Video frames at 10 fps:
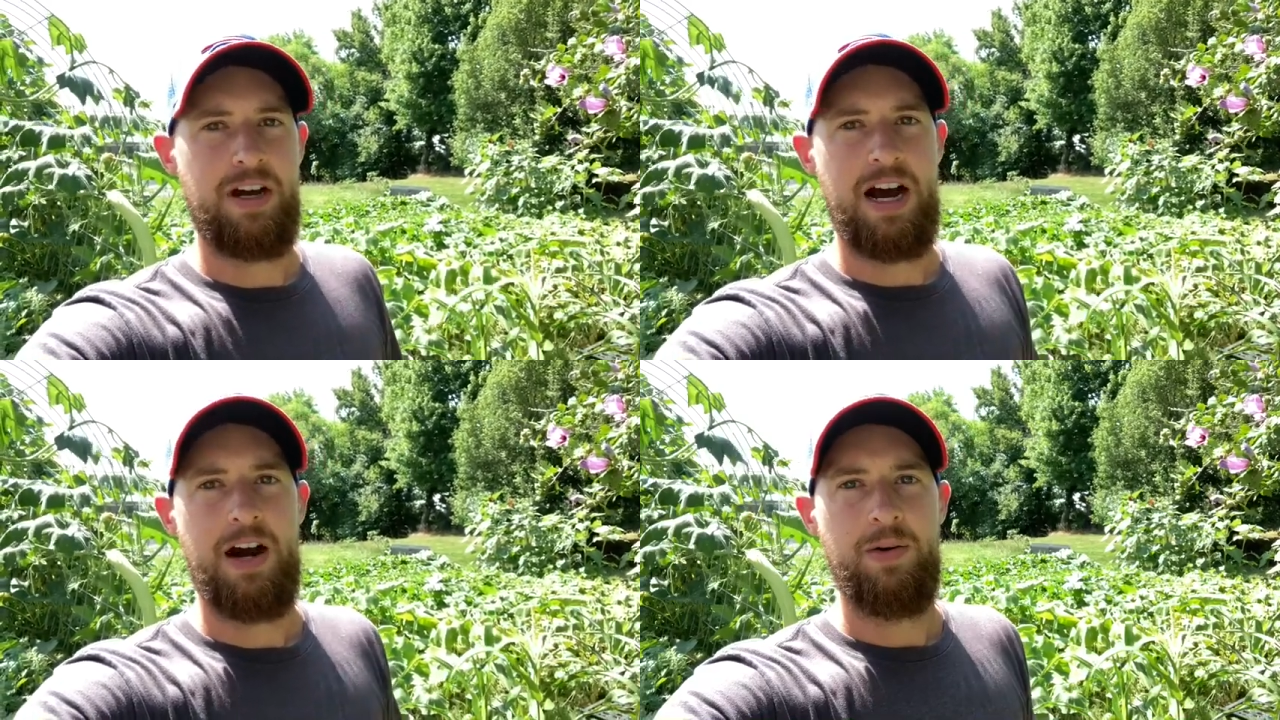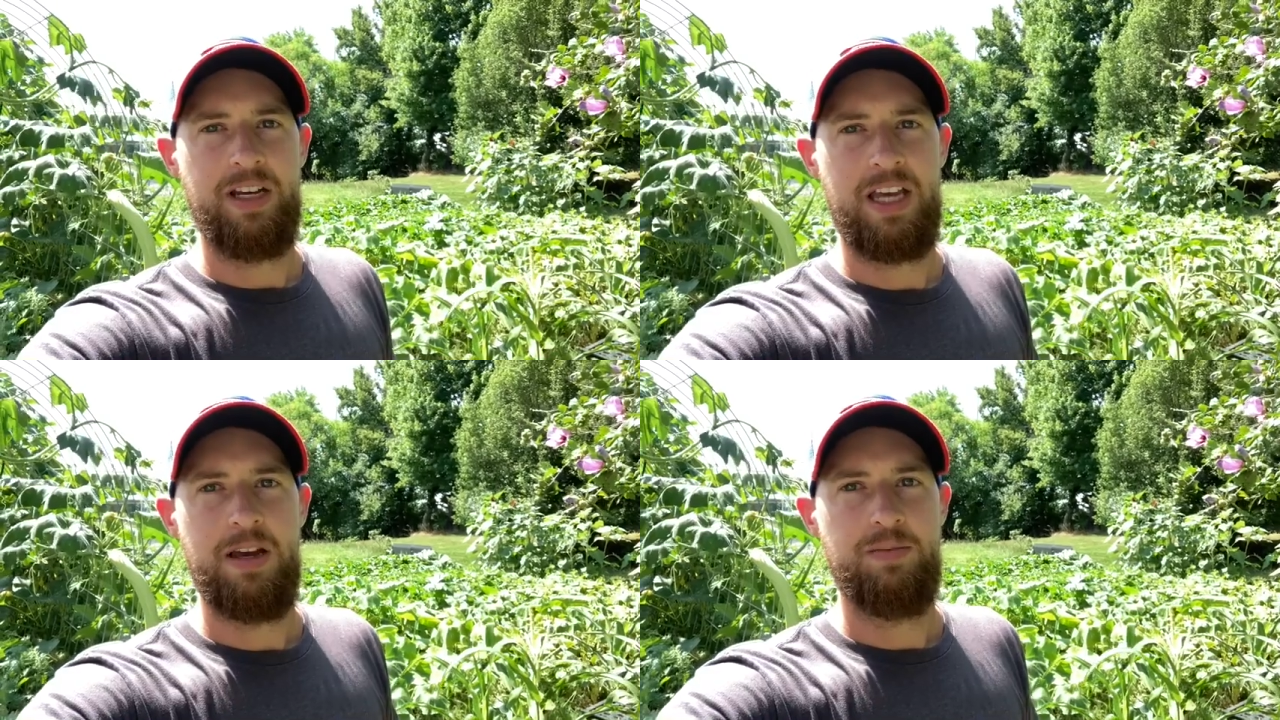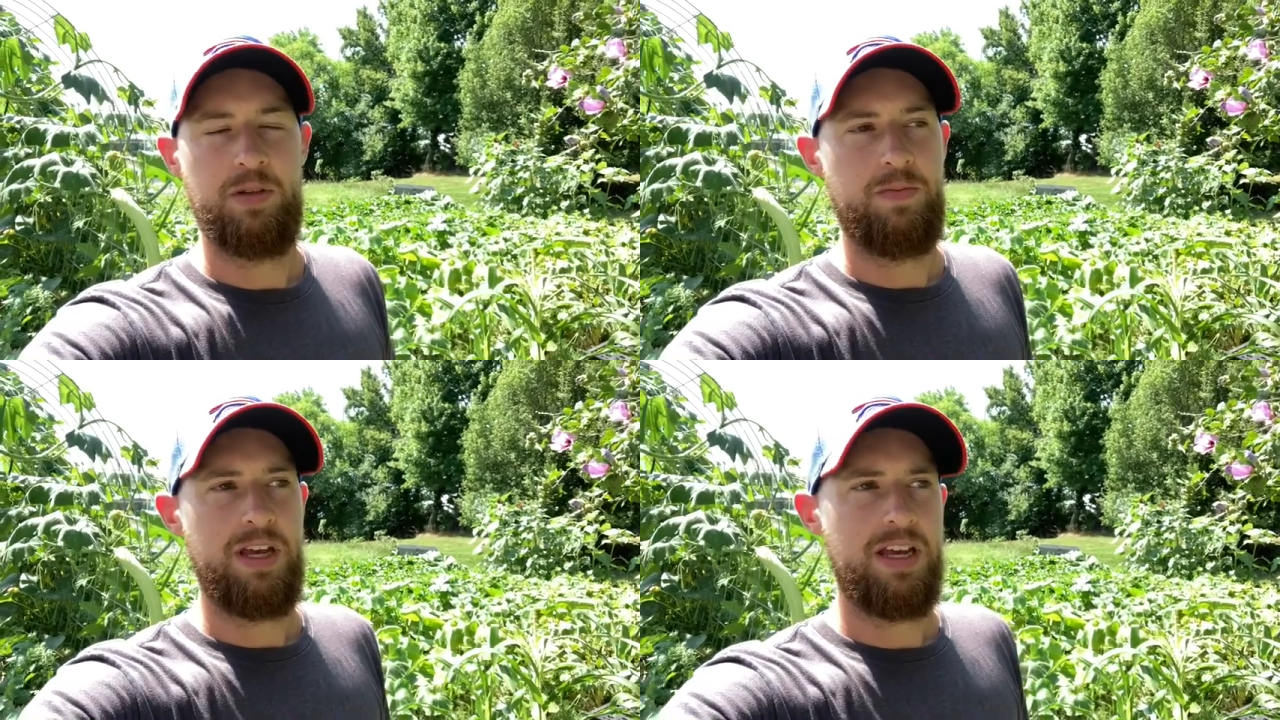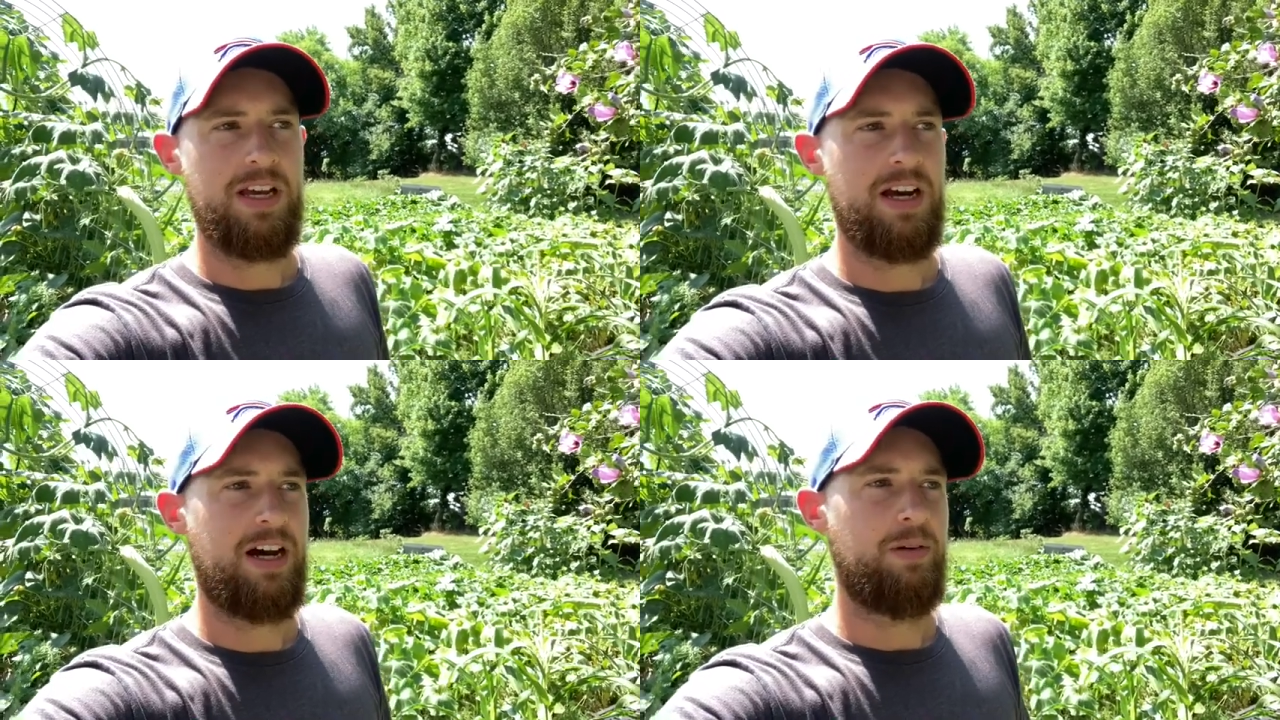how it came to
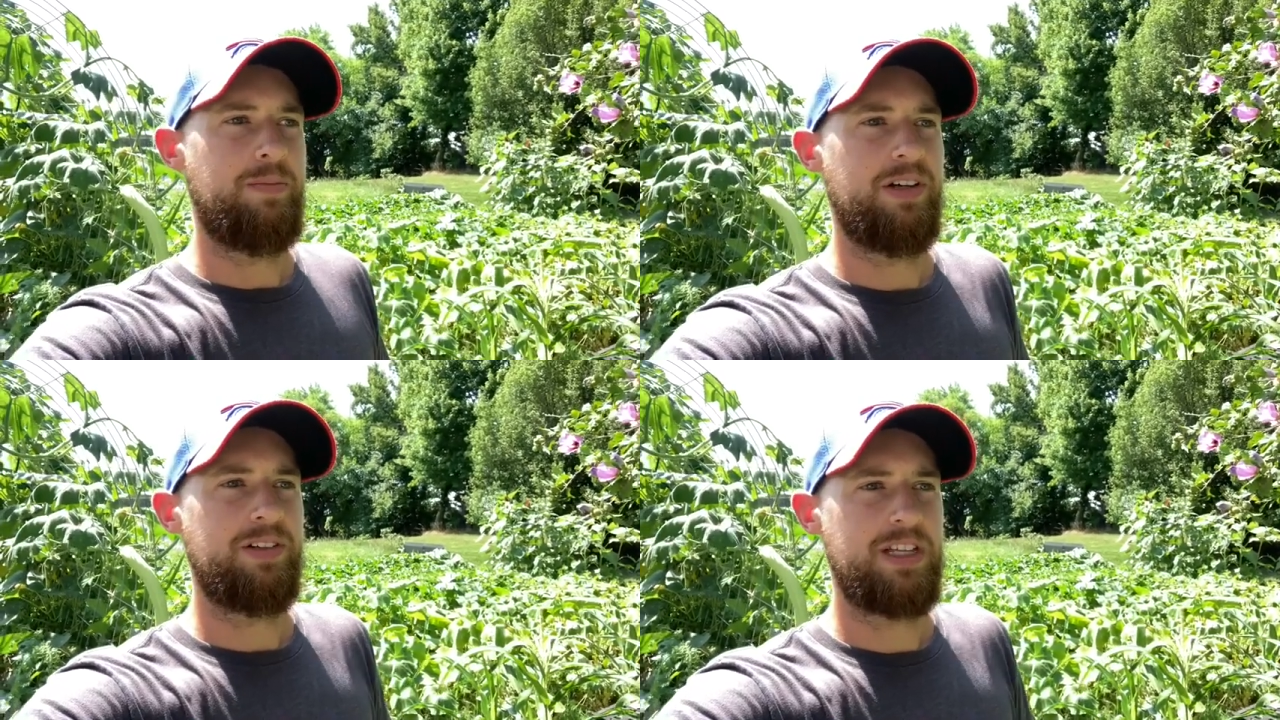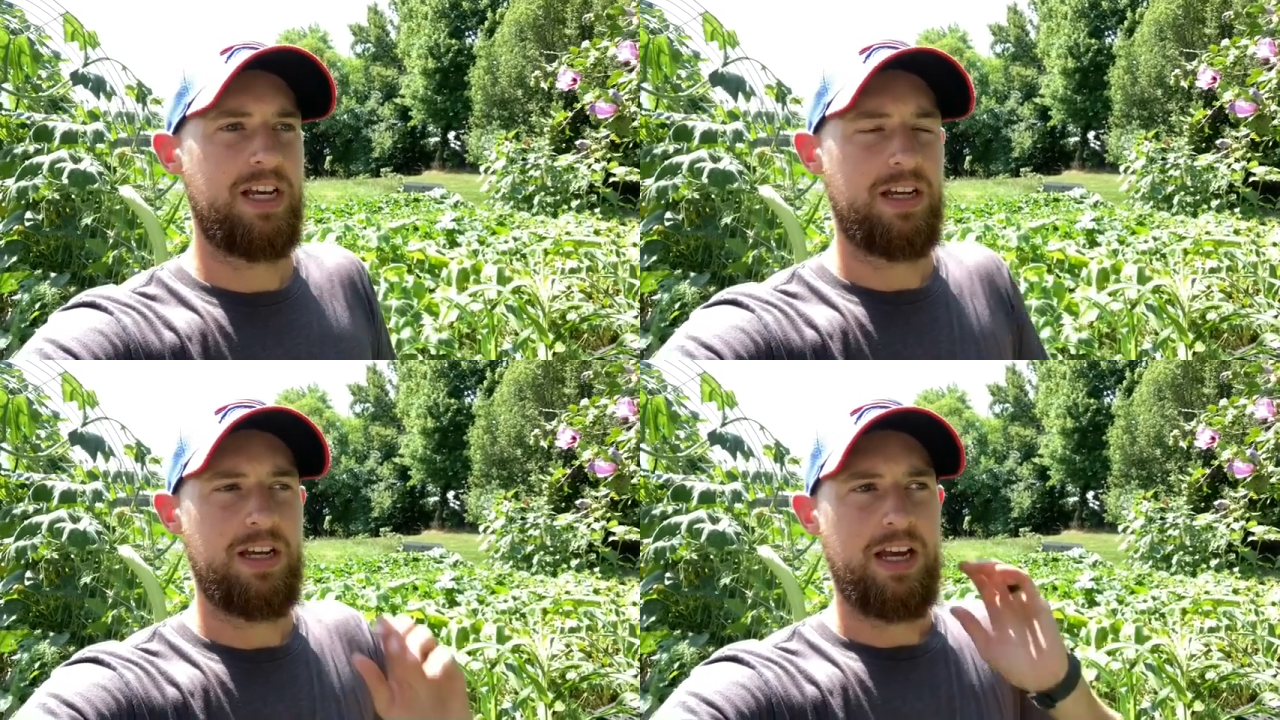be, how we built it.